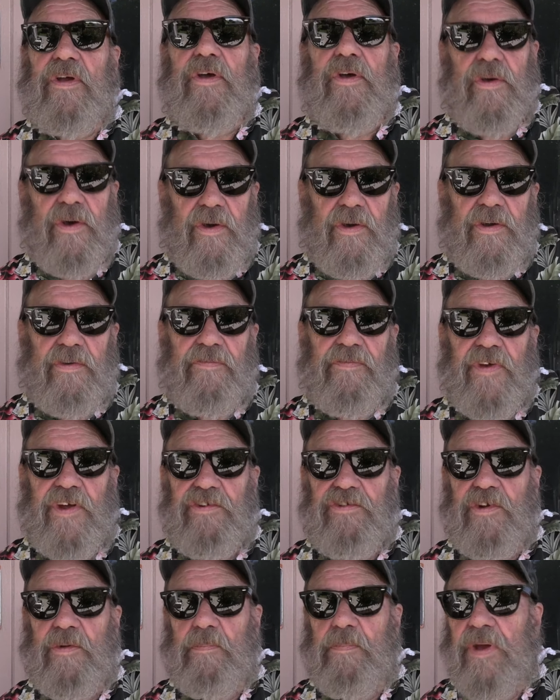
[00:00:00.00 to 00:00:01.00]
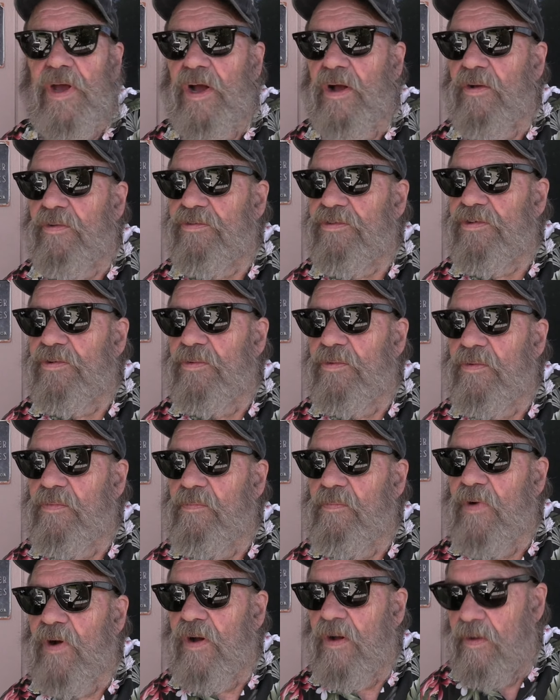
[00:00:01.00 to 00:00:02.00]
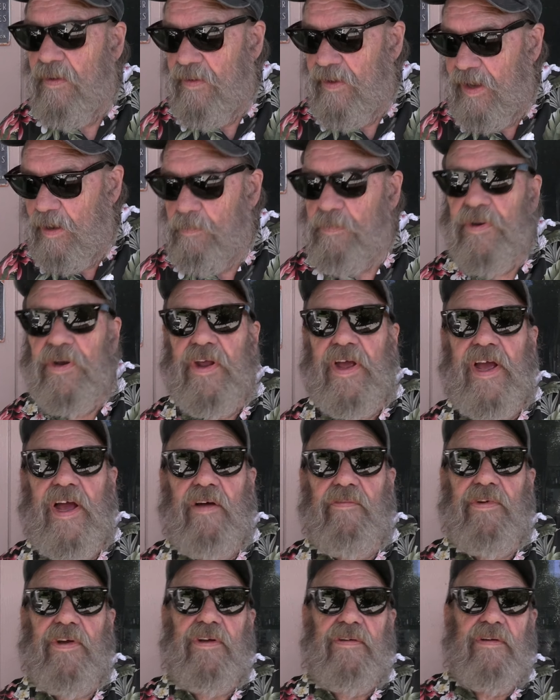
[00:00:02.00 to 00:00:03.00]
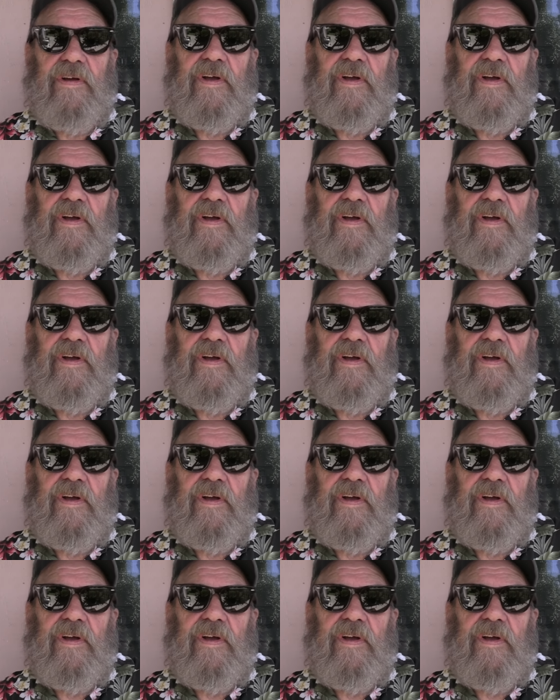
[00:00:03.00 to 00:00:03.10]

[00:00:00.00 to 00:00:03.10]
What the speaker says: good fishing pals who happened to have